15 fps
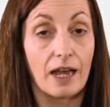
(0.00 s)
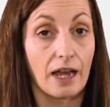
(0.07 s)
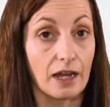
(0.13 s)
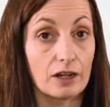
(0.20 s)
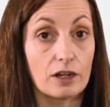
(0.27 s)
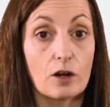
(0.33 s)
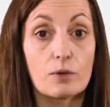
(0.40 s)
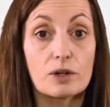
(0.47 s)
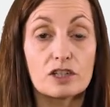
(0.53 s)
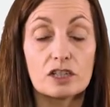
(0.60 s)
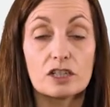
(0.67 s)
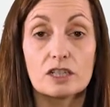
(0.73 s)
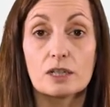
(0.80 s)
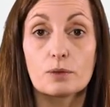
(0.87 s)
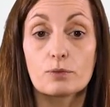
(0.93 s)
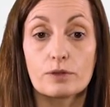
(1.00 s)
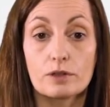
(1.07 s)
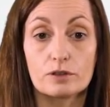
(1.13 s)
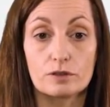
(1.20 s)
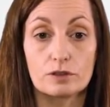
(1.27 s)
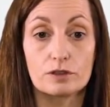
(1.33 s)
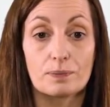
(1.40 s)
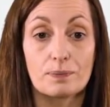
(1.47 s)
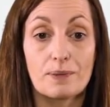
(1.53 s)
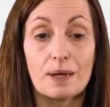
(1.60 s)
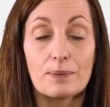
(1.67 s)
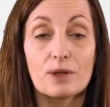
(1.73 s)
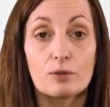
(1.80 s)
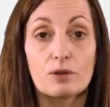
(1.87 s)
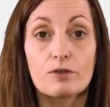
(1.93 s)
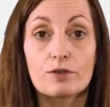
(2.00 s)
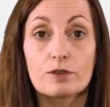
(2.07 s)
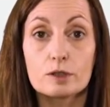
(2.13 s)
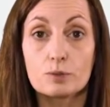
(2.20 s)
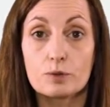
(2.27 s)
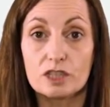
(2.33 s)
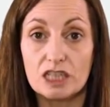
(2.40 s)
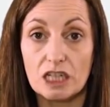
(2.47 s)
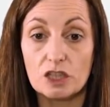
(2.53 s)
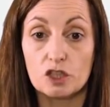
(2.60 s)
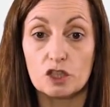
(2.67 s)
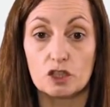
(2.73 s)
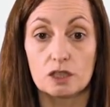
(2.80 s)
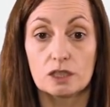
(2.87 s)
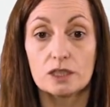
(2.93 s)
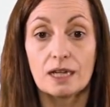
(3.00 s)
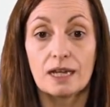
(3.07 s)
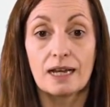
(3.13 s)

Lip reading: An origin-linked product may be refused protection